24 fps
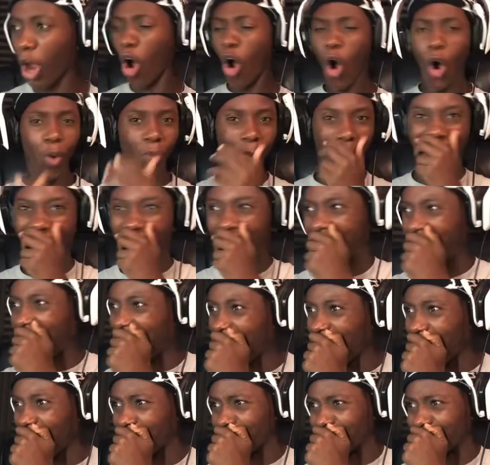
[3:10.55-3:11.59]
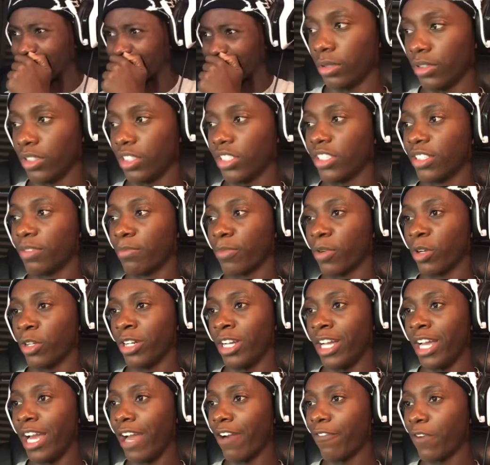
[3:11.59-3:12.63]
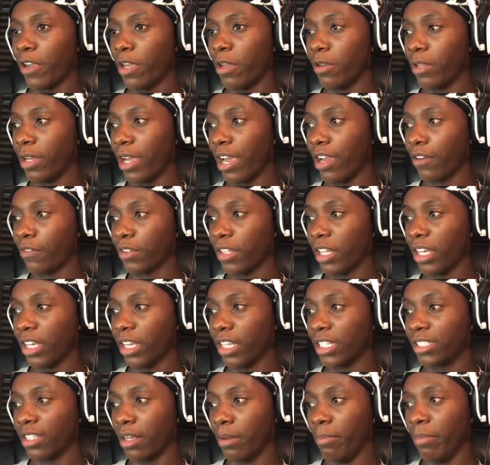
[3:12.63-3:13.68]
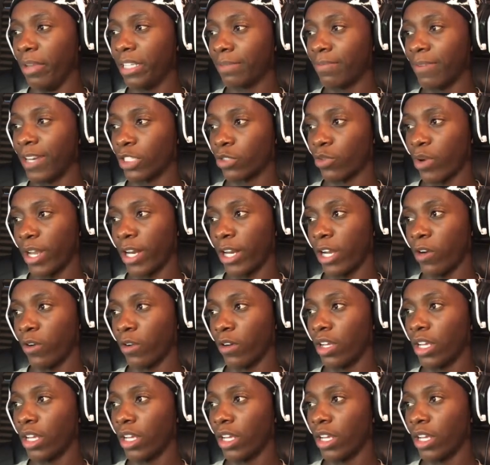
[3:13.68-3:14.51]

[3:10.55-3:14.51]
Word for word: Oh my gosh. This is, bro, every, everything is a mismatch right now.